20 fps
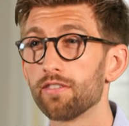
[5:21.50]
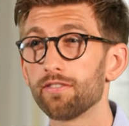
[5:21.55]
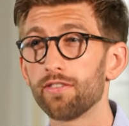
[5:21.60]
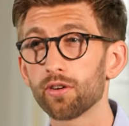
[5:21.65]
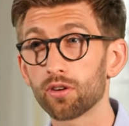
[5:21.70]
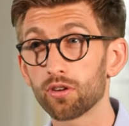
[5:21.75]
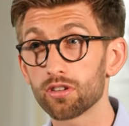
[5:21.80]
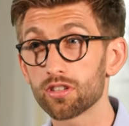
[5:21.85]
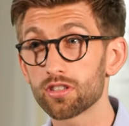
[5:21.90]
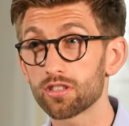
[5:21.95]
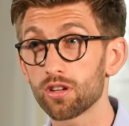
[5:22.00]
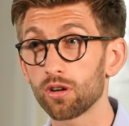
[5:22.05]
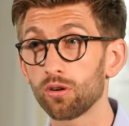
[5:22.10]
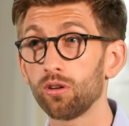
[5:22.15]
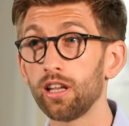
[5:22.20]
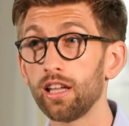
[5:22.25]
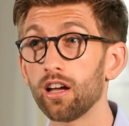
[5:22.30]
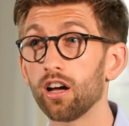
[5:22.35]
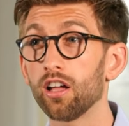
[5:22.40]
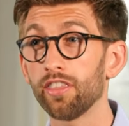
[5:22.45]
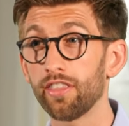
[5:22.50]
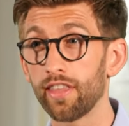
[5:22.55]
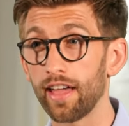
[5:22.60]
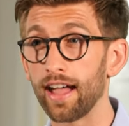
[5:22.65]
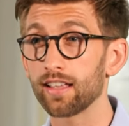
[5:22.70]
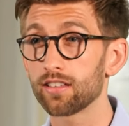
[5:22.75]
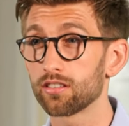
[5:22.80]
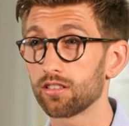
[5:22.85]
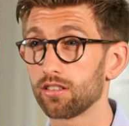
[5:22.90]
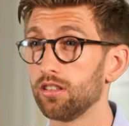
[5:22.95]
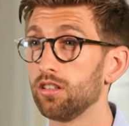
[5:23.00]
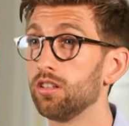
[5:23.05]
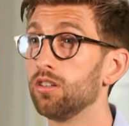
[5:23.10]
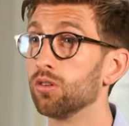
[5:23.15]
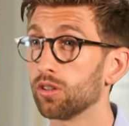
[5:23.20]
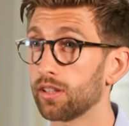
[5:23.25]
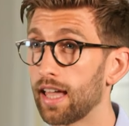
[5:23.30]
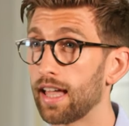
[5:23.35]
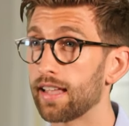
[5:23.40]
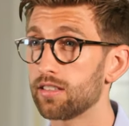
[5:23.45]
focus solely on that,
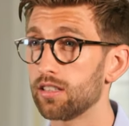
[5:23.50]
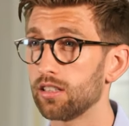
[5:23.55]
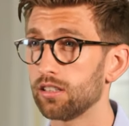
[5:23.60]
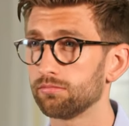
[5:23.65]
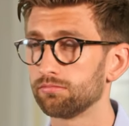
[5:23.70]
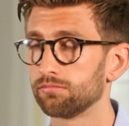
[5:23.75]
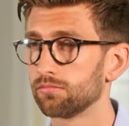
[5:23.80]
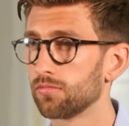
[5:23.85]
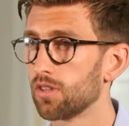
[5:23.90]
you'll get it.